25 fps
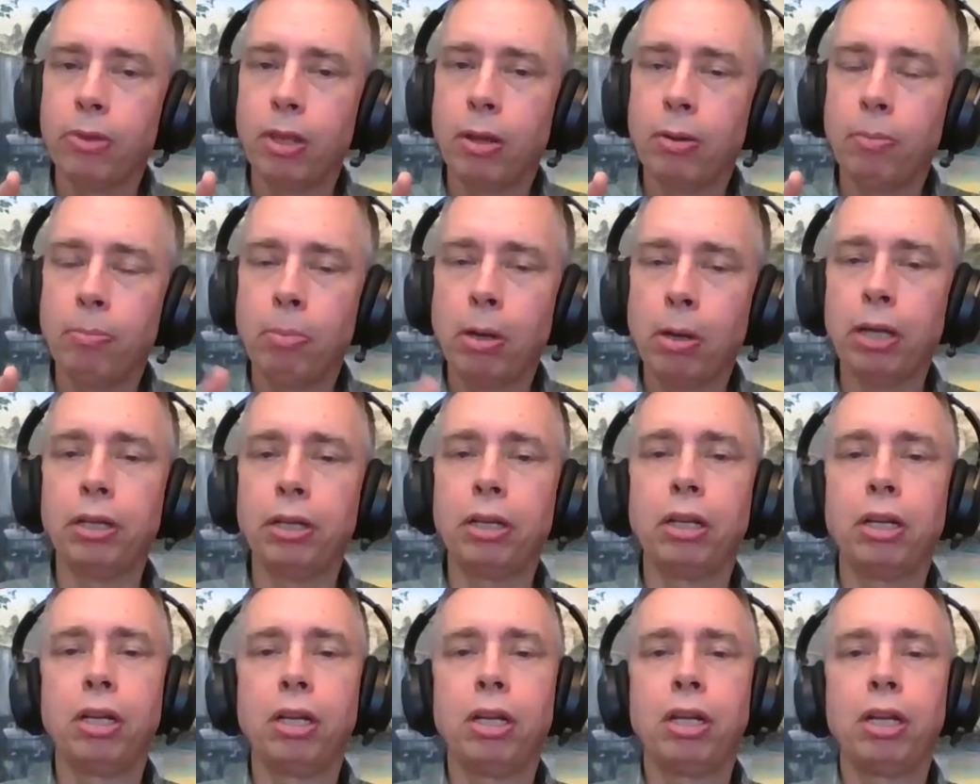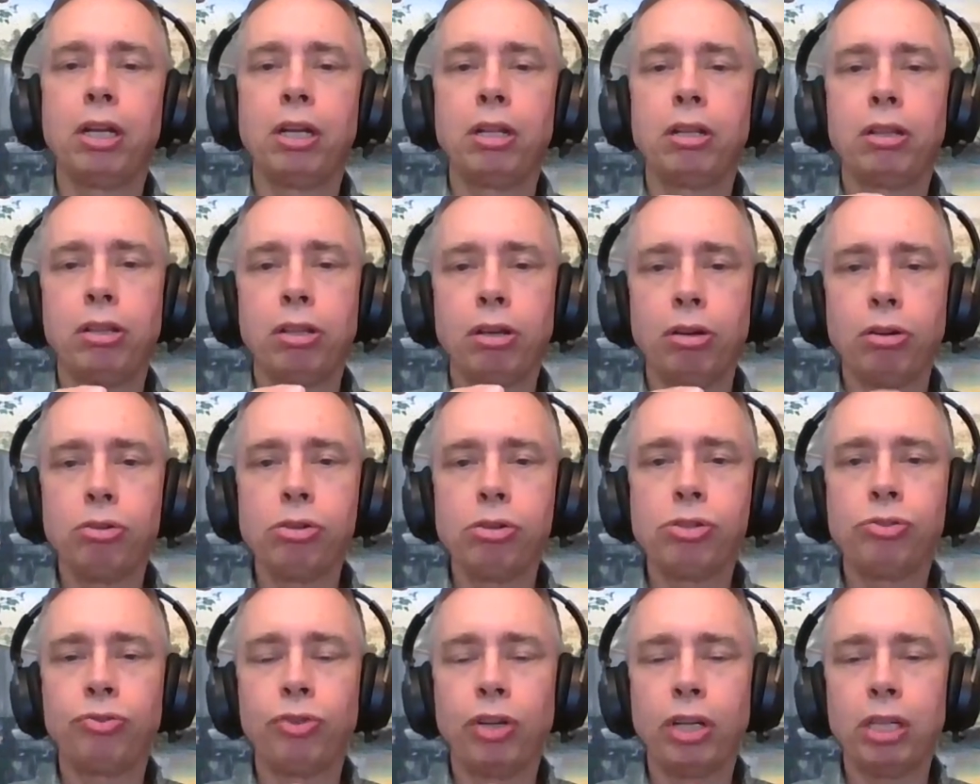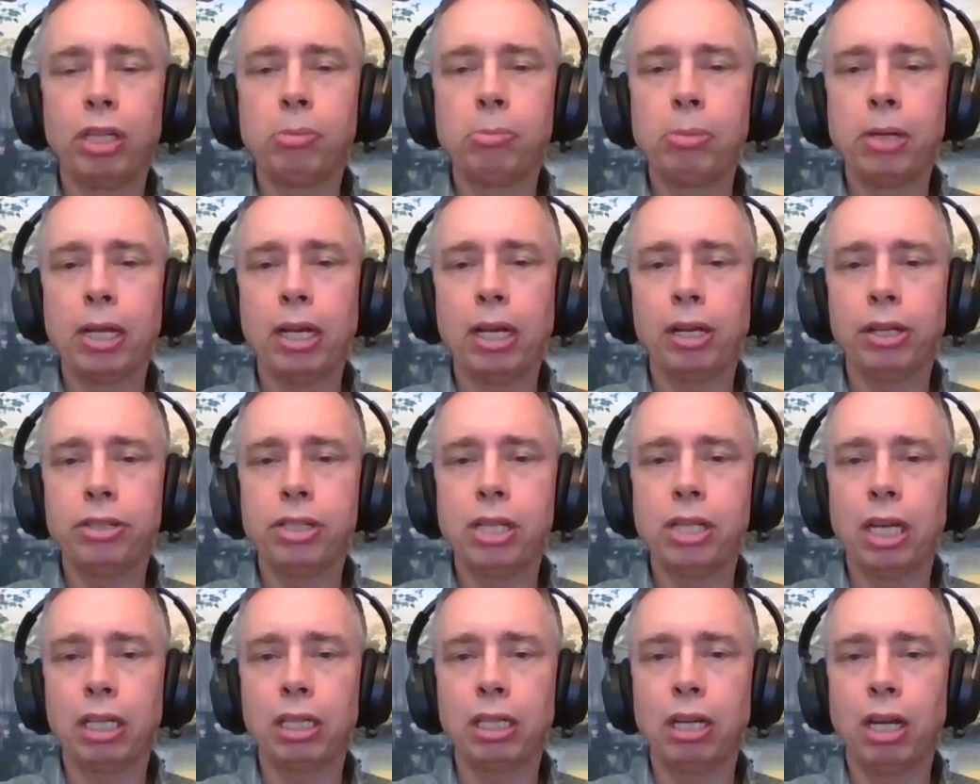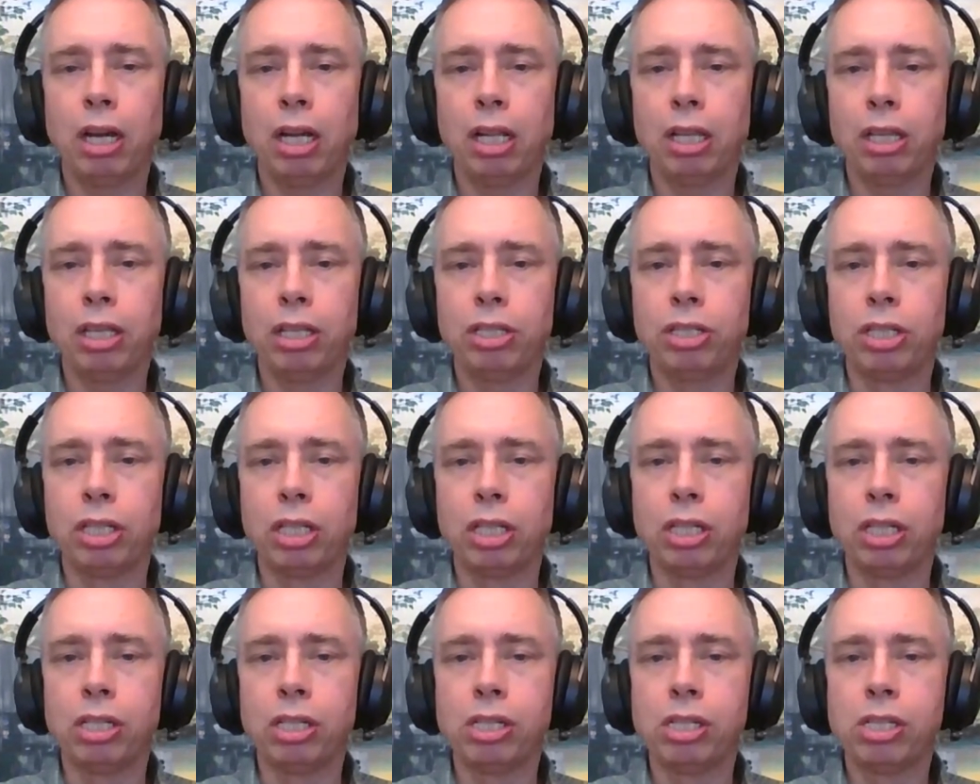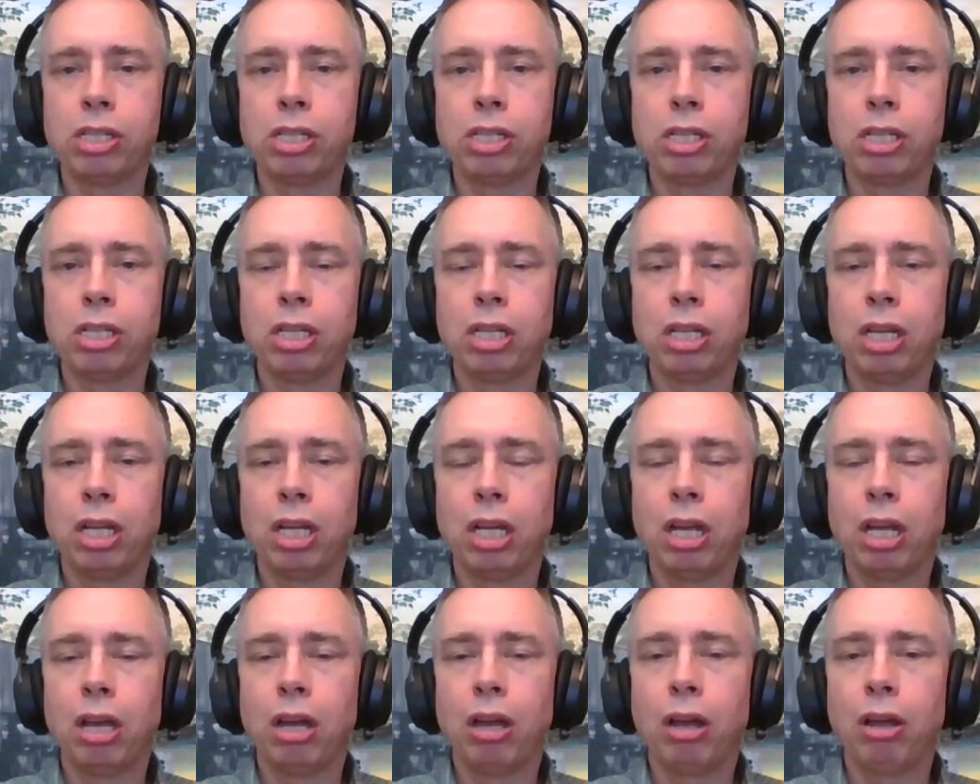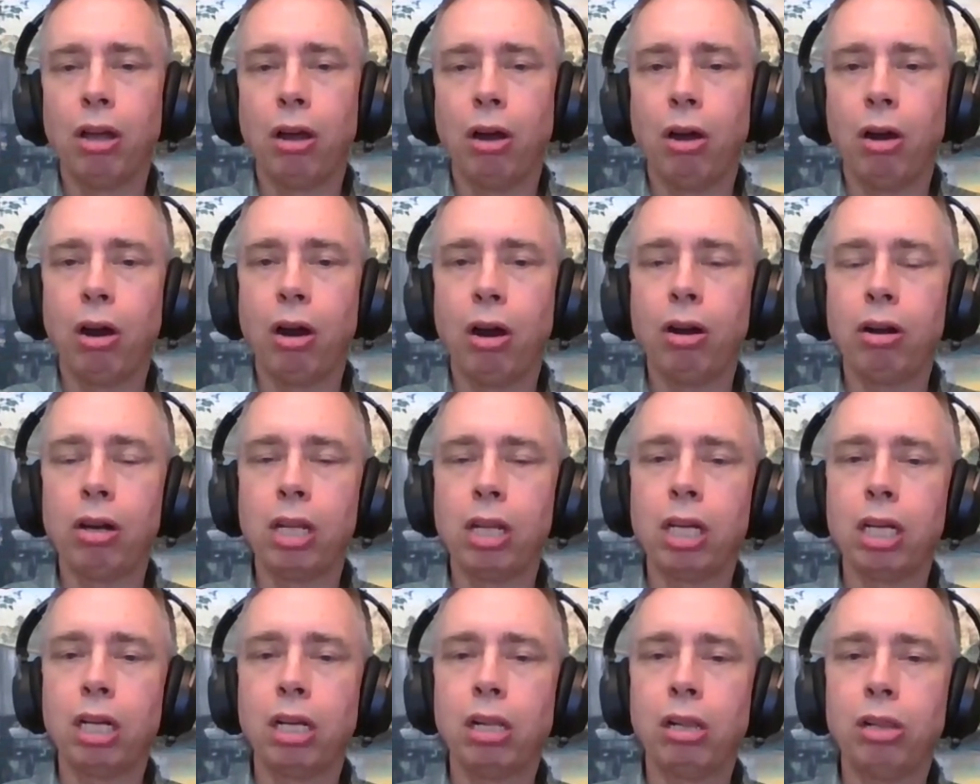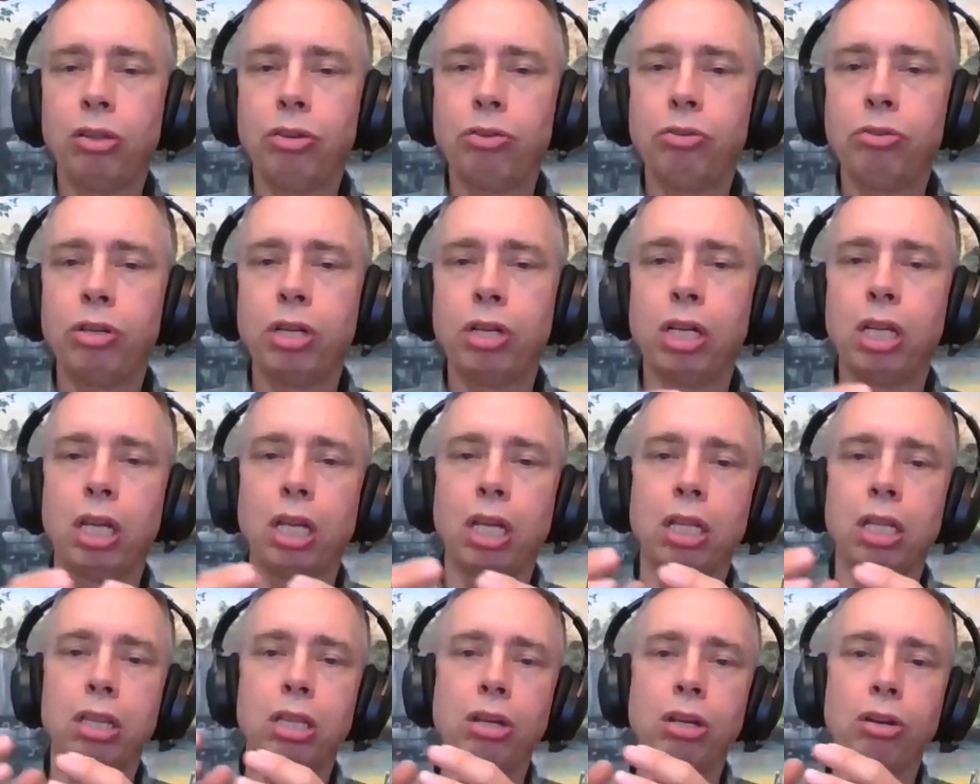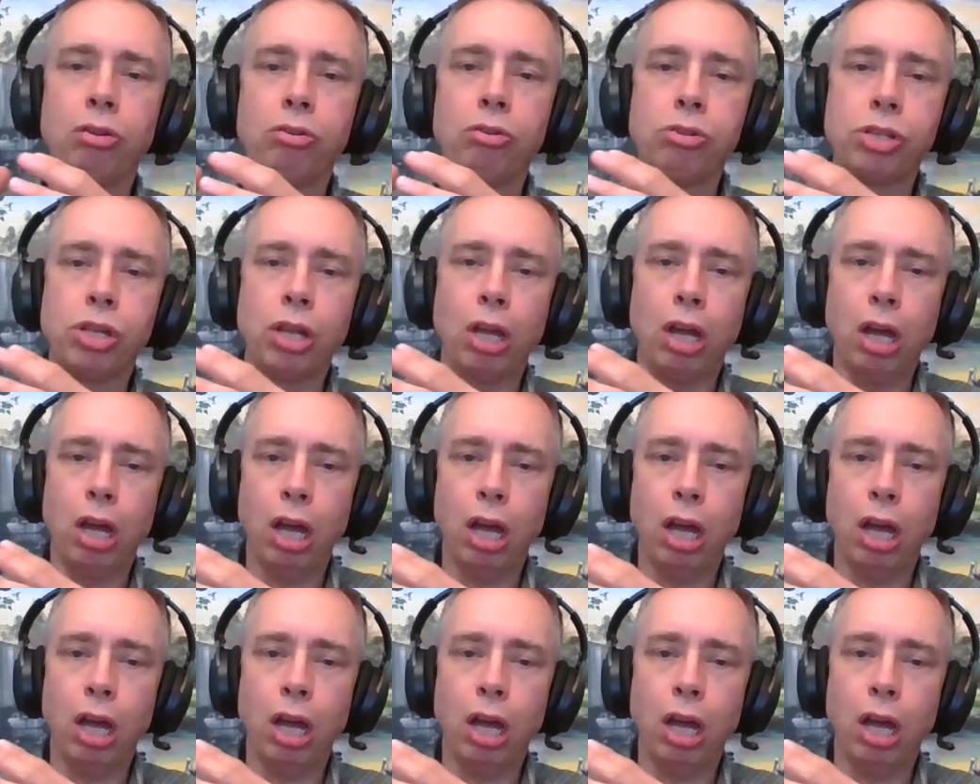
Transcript: but those fundamental technologies are included in those